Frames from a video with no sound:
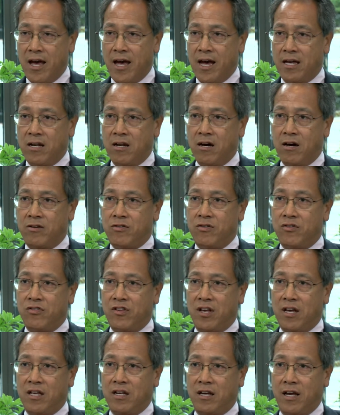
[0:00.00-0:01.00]
and
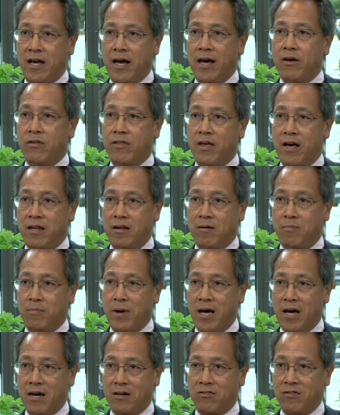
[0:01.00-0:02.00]
understanding how that
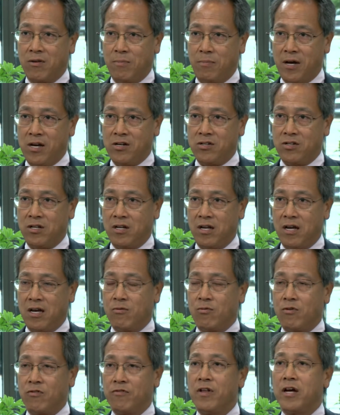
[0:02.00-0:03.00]
impacts the patient
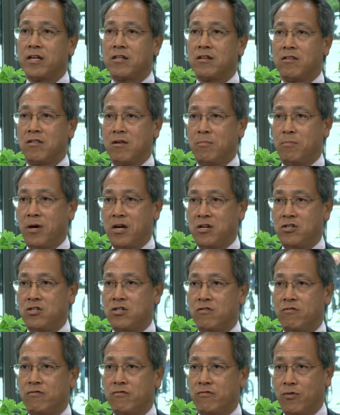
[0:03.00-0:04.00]
and reflecting the
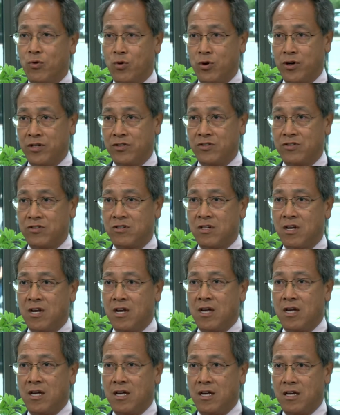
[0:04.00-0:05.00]
patient voice
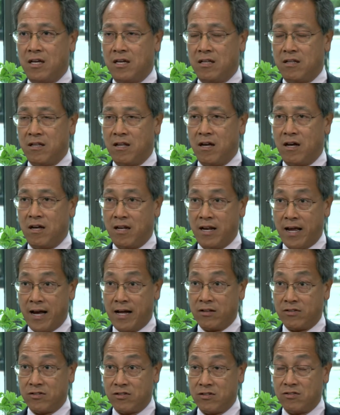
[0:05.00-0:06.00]
in
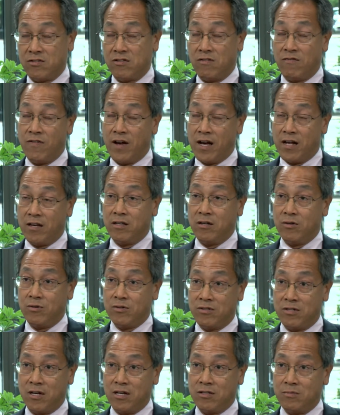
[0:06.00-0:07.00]
analysis and value
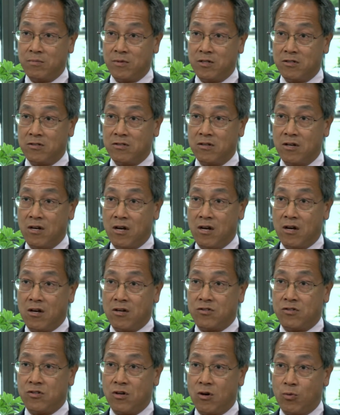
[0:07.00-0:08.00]
assessments.
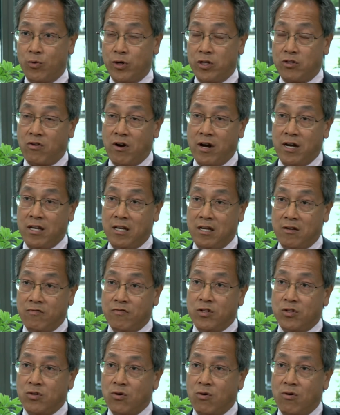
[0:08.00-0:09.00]
So we try and
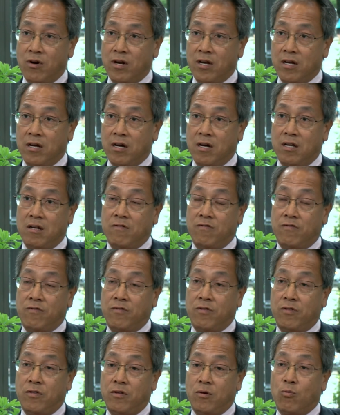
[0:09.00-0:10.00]
inventory kind of
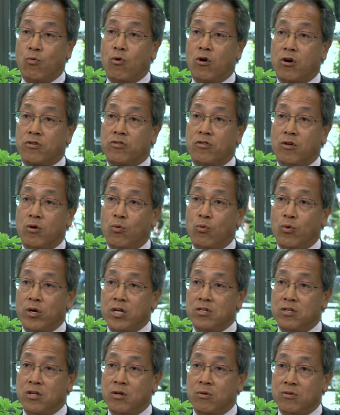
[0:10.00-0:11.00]
the work that
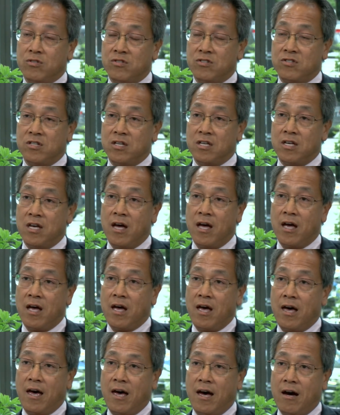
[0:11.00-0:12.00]
we do and see
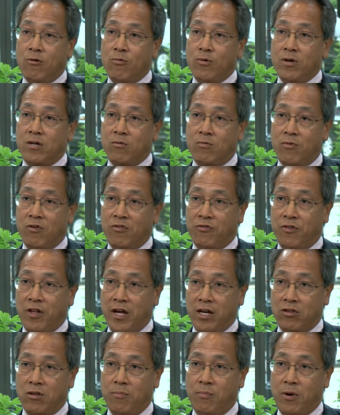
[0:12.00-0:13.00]
how we can
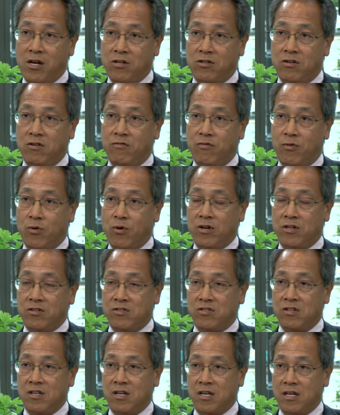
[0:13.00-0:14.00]
reflect the patient
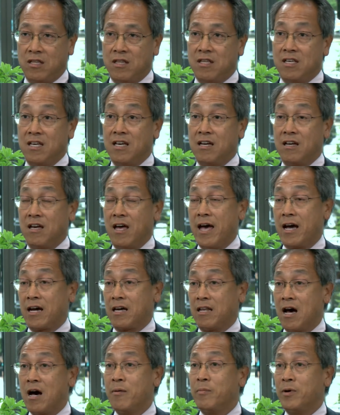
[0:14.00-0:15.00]
voice in the
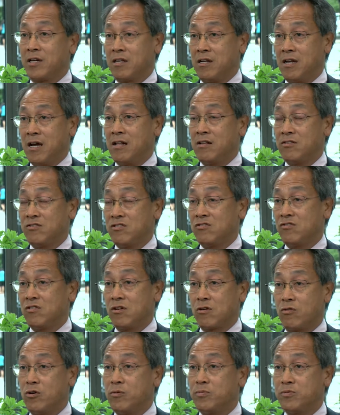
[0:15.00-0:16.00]
economic analysis
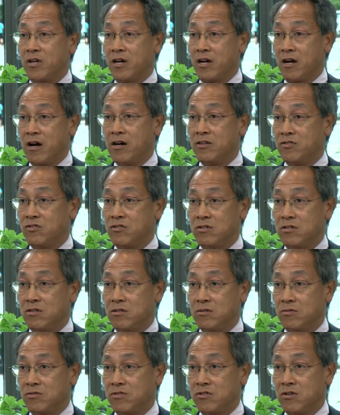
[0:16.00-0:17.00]
that groups like ICER
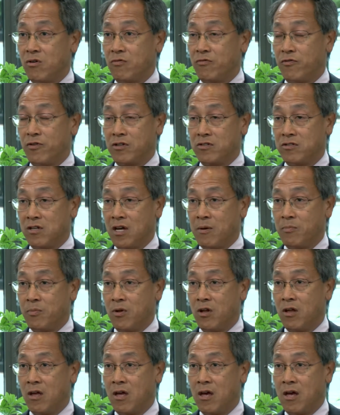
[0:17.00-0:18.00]
do. So for
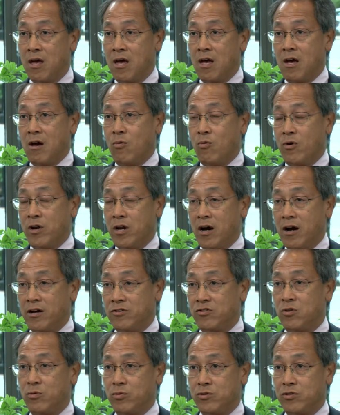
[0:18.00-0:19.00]
example, when
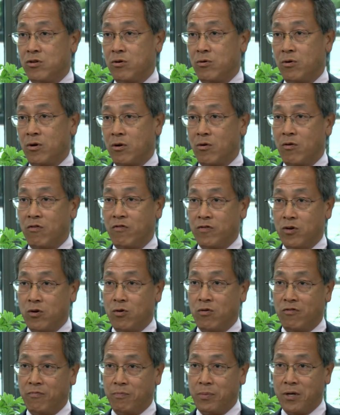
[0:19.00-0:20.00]
ICER was doing a
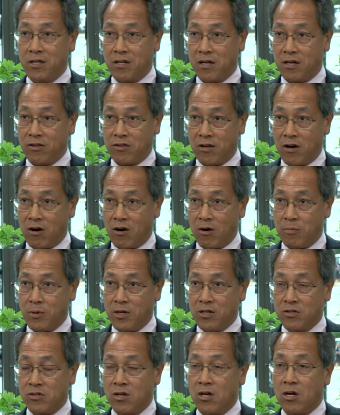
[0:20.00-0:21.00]
review of peanut
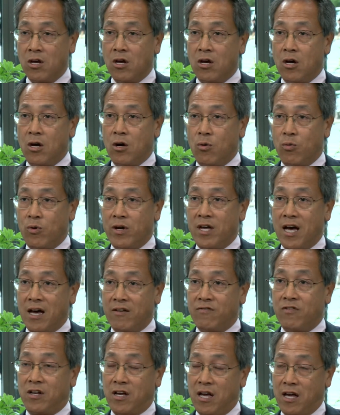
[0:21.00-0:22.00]
therapies, we
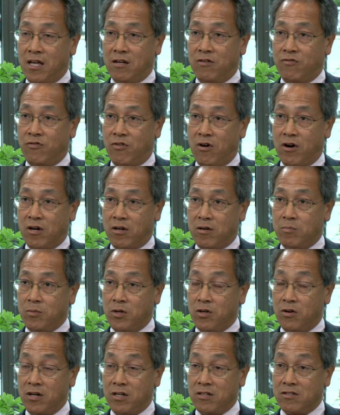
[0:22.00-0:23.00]
advocated for our
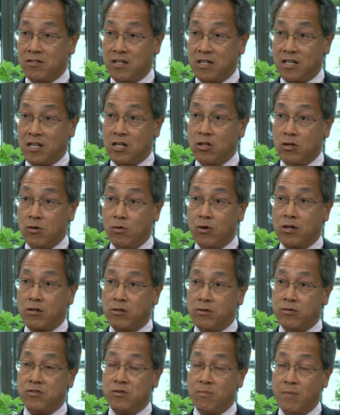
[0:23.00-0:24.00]
community and said, can you
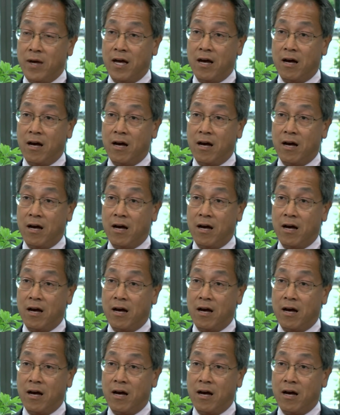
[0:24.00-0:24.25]
include some